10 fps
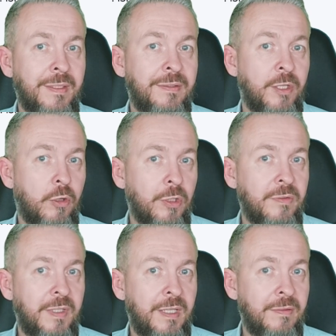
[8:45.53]
that the
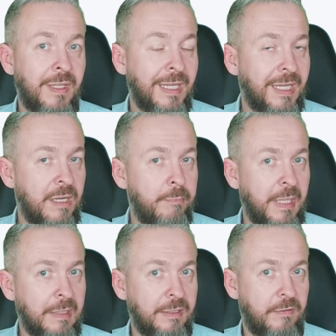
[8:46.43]
hot end can
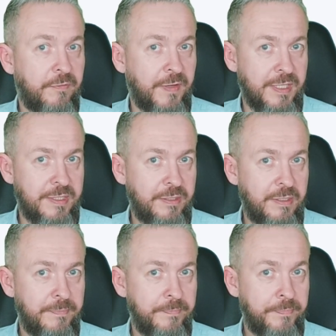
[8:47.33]
melt it
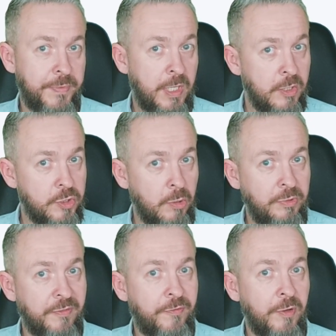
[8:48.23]
faster, so
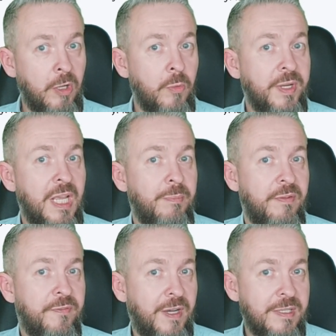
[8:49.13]
the flow can
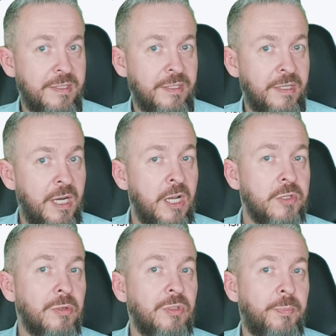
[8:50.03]
be faster,
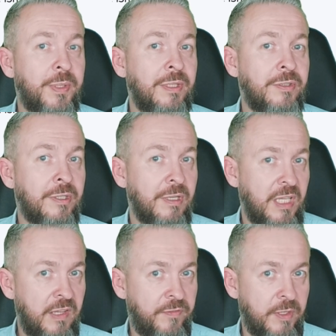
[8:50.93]
so the printer,
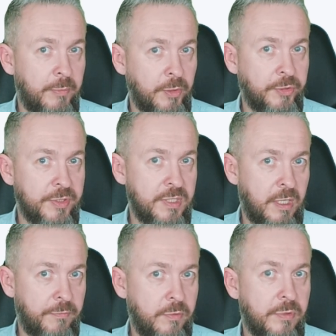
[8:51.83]
if the motors
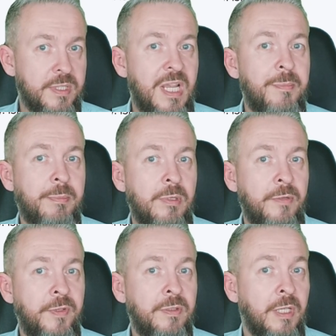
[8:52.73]
are of course capable
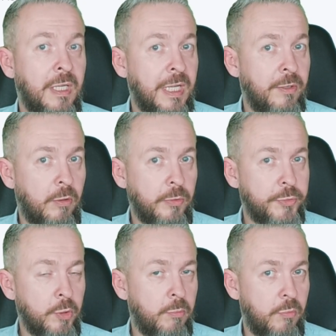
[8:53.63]
of it, can
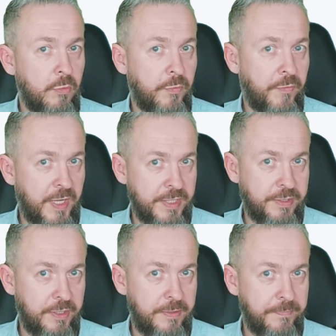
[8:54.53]
also move
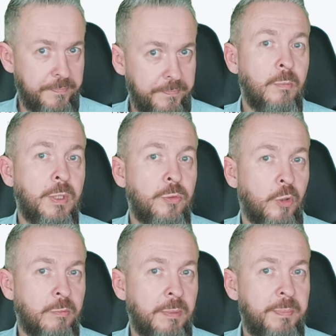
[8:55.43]
faster. With
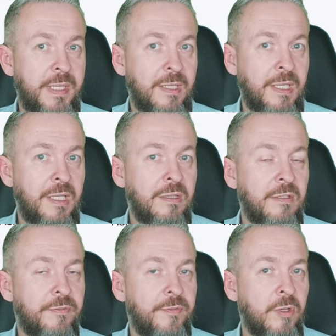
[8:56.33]
normal PLA,
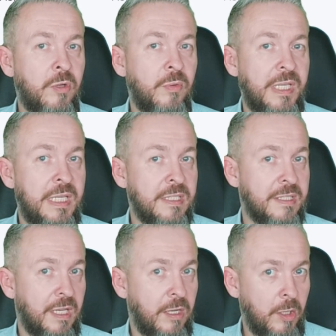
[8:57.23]
the flow
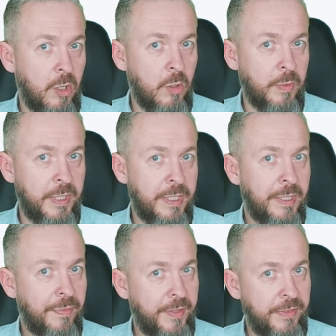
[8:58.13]
is lower
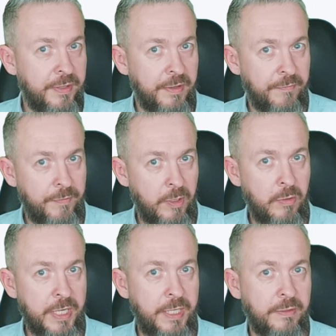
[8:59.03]
than the
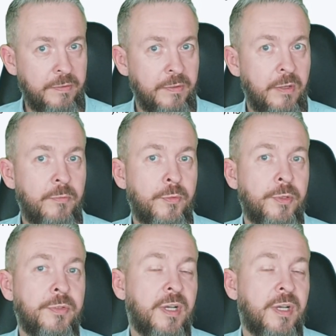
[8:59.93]
flow rate for